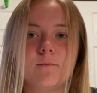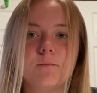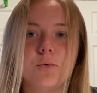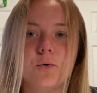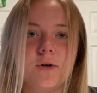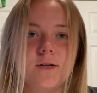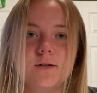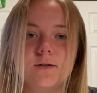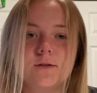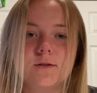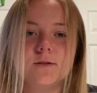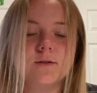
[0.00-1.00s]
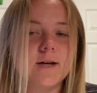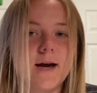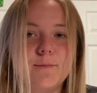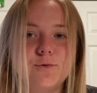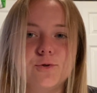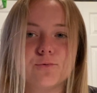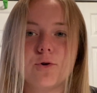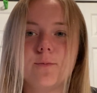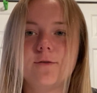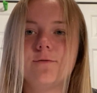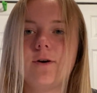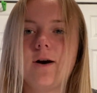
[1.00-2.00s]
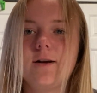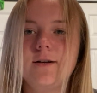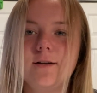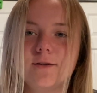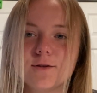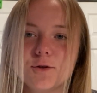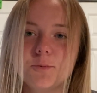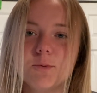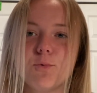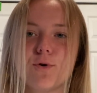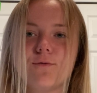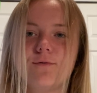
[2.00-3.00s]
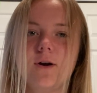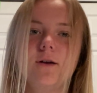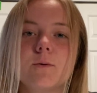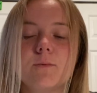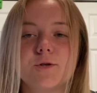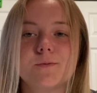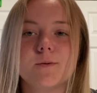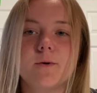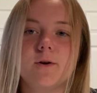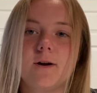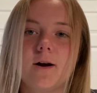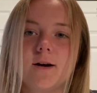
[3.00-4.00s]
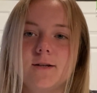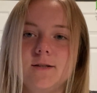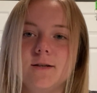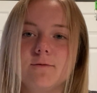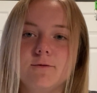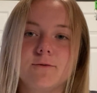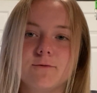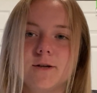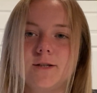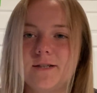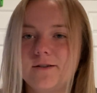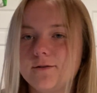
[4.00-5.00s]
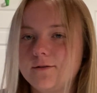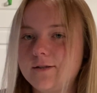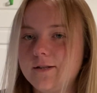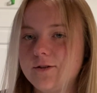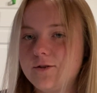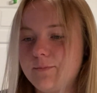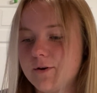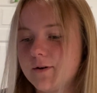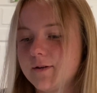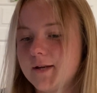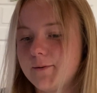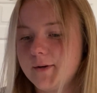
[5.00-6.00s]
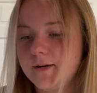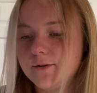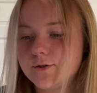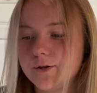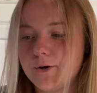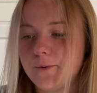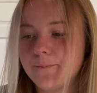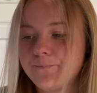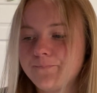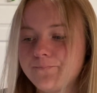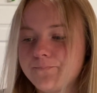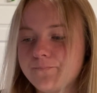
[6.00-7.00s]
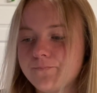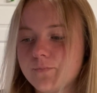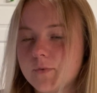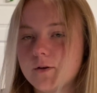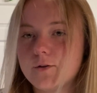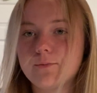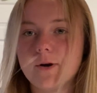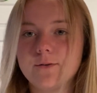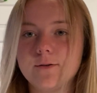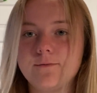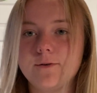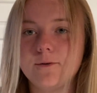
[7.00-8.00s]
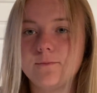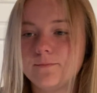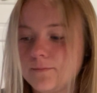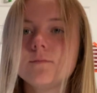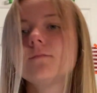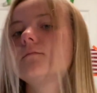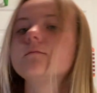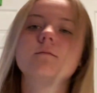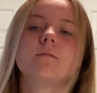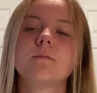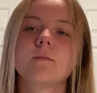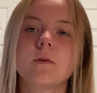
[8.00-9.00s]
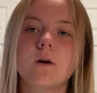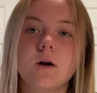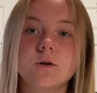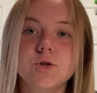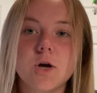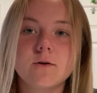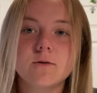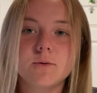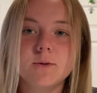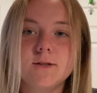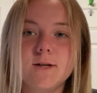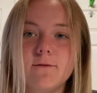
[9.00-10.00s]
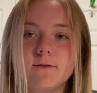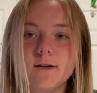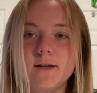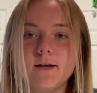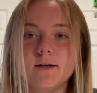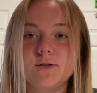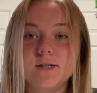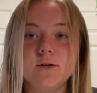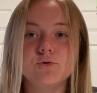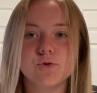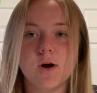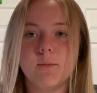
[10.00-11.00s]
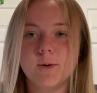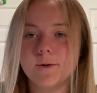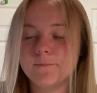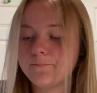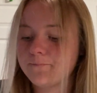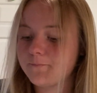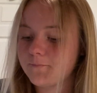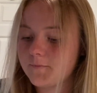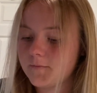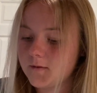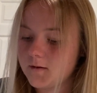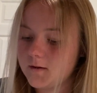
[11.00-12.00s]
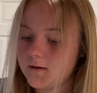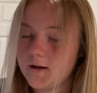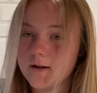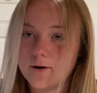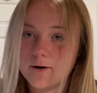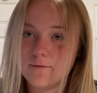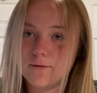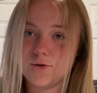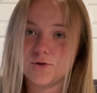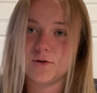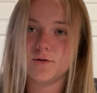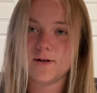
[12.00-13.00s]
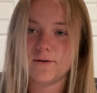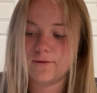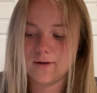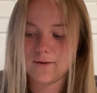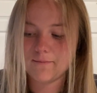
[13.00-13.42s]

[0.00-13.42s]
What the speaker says: point Times New Roman font. It's a little bit more fun, which promoted our idea of the free teen spirit that we show throughout the film. Our genre was definitely a teen drama, and our conventions definitely